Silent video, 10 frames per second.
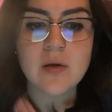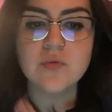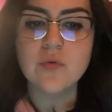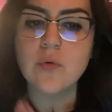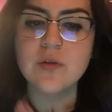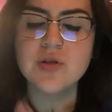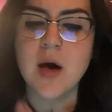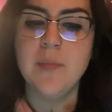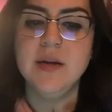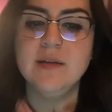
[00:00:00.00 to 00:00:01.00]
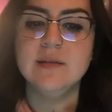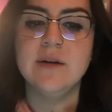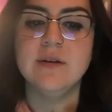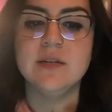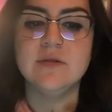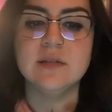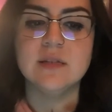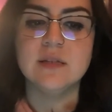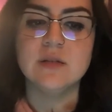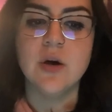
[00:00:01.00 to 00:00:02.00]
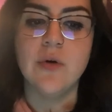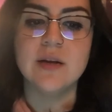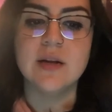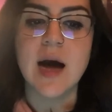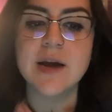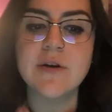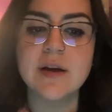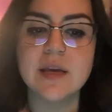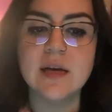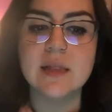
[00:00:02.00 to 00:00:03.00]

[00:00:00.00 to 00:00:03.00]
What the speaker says: So the Japanese characteristics coded hierarchy,